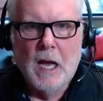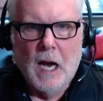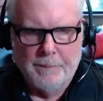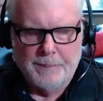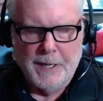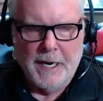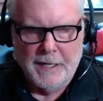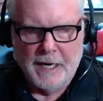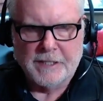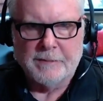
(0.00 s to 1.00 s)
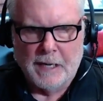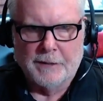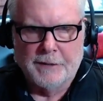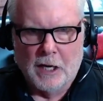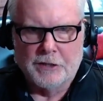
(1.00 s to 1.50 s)
I'm paying X amount of
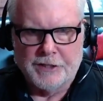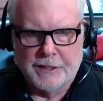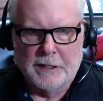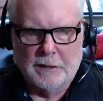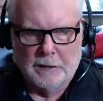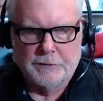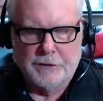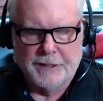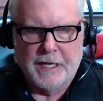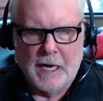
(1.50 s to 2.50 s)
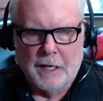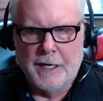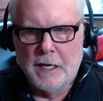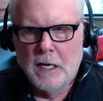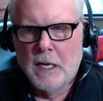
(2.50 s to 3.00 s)
dollars to the county,